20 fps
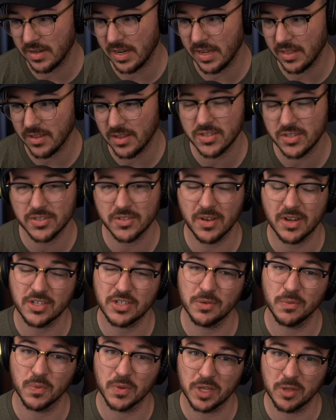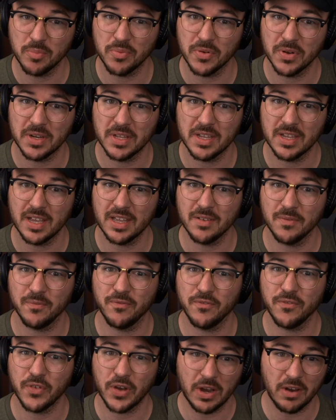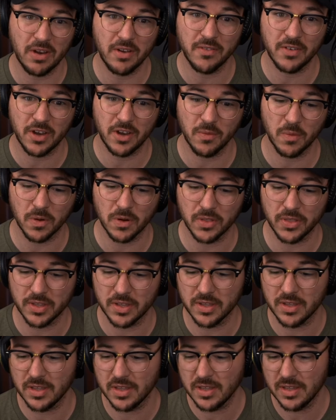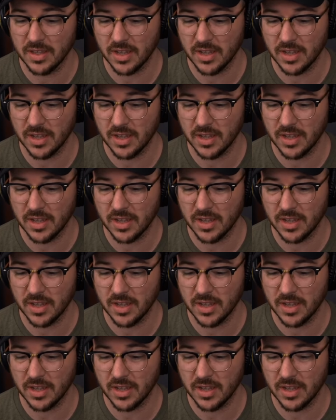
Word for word: Night launches are actually really pretty and very, very worth it.